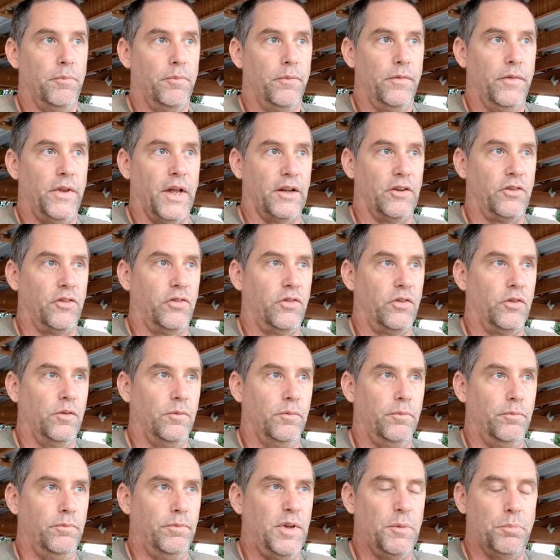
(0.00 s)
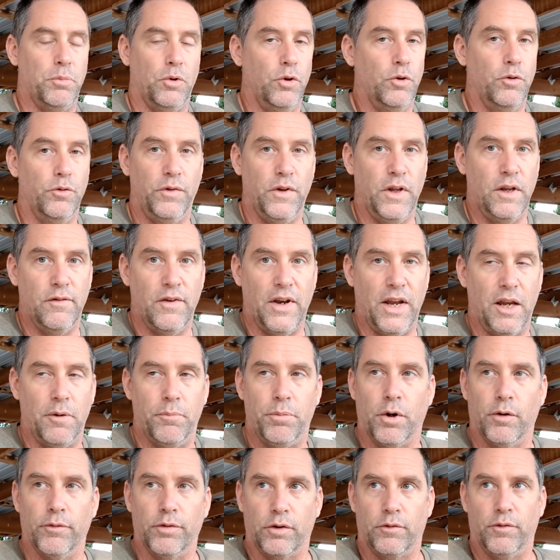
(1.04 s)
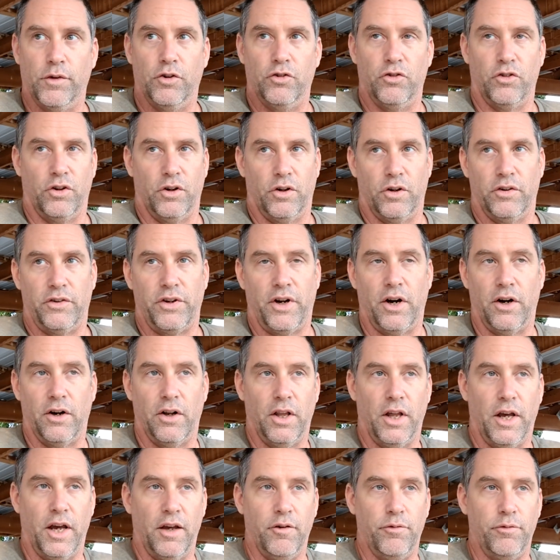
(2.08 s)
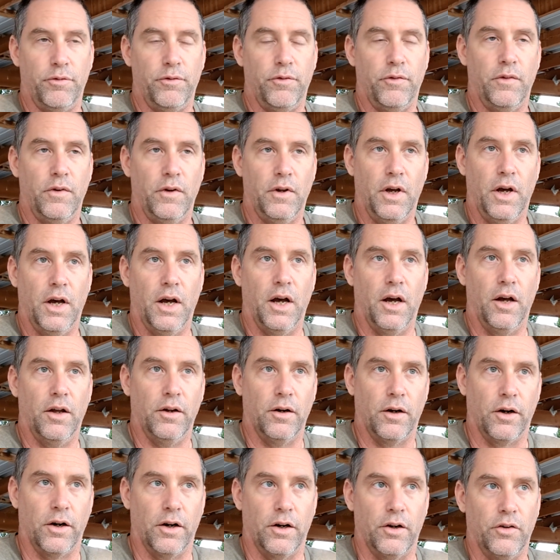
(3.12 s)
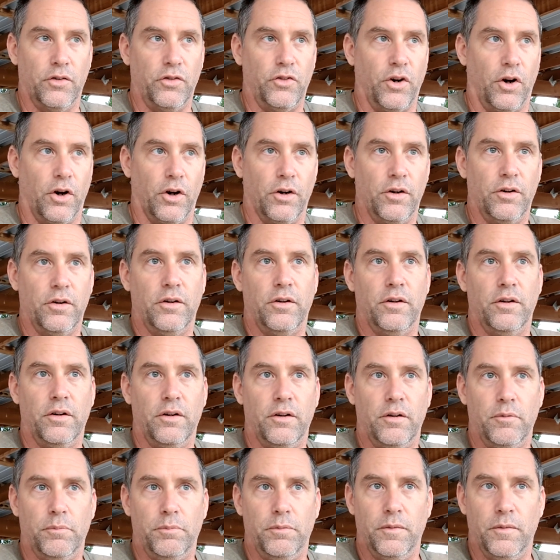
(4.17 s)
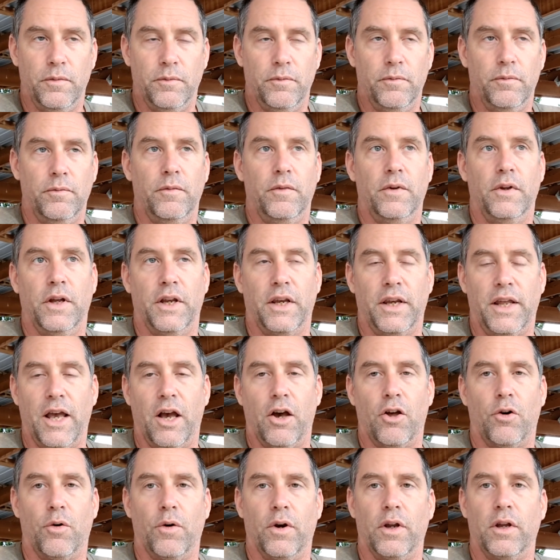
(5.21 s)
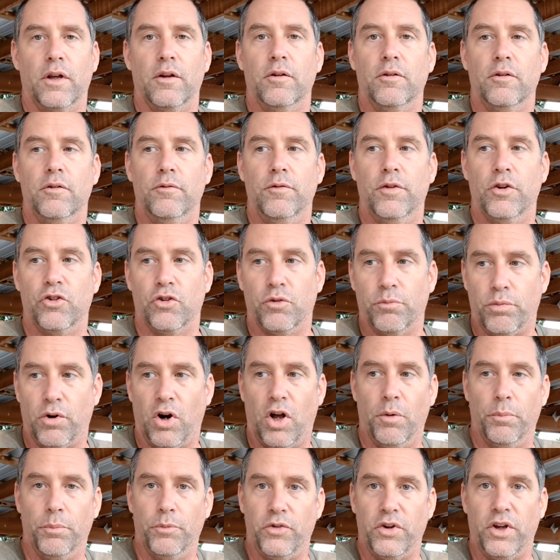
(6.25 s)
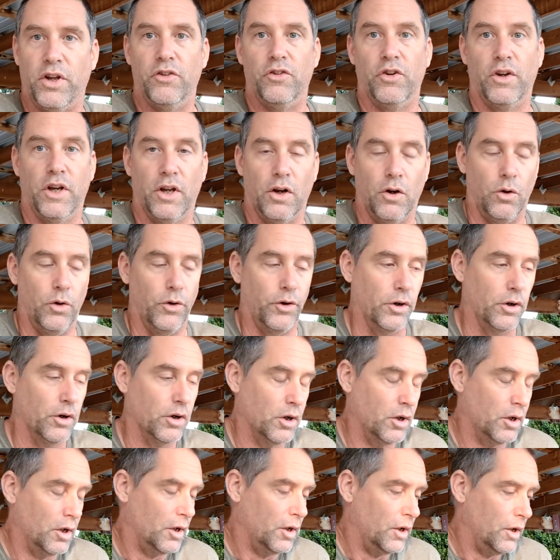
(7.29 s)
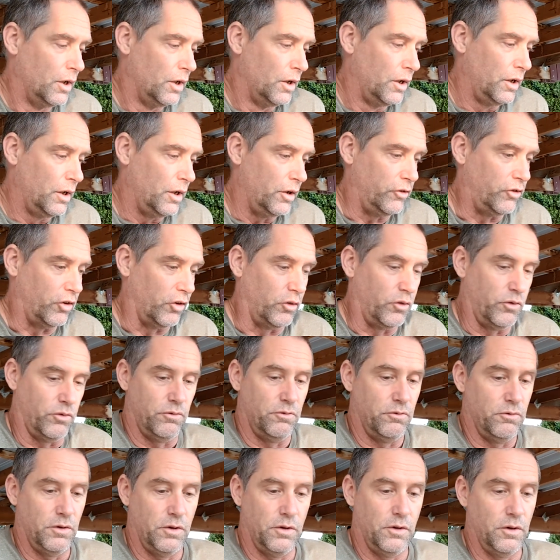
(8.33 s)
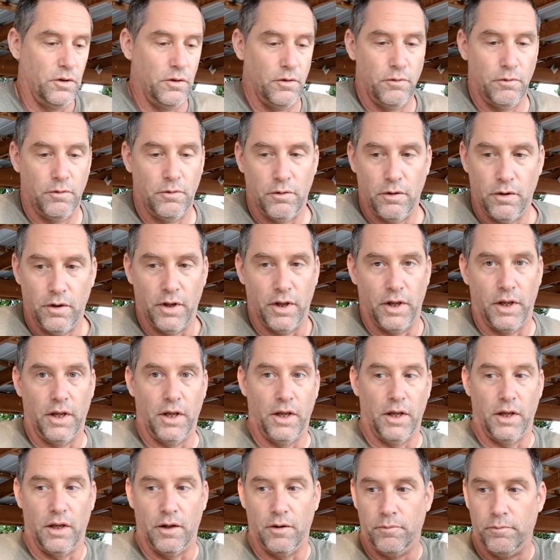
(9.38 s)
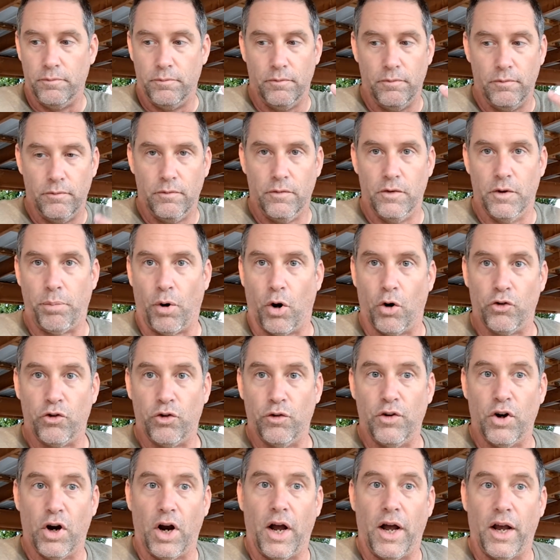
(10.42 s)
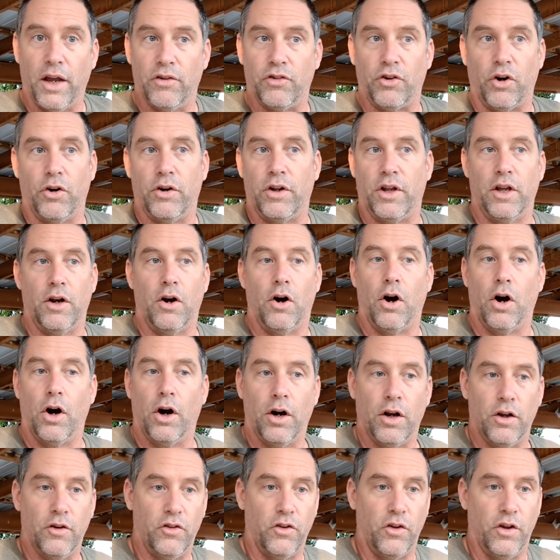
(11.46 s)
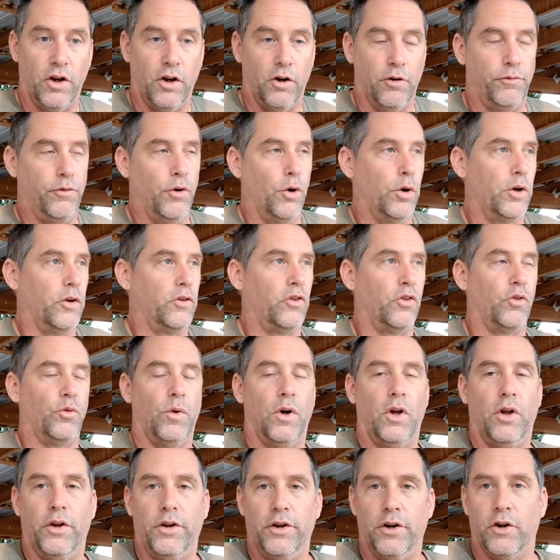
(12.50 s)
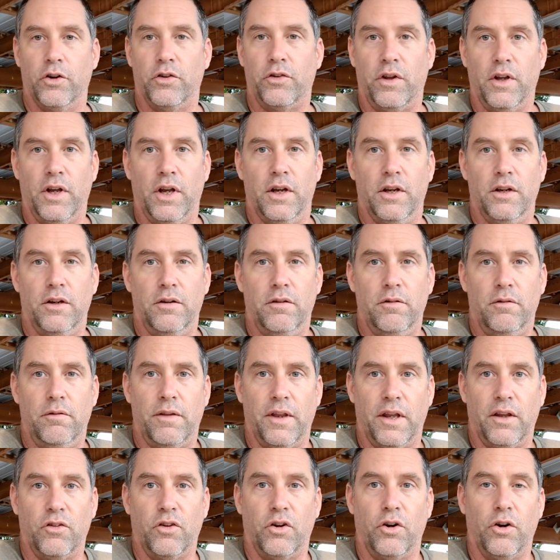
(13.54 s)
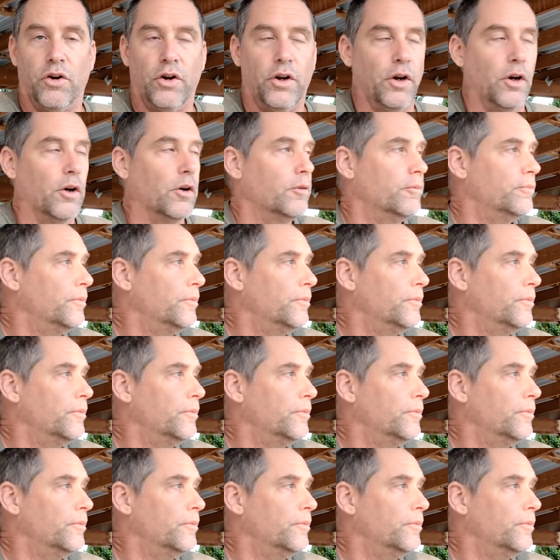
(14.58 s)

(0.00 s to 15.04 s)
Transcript: that's people who've even had perfect vision their entire life are going to start encountering vision problems as you get older. It's just the parts of your eye start to get hard, and so they don't focus as well at things that are near.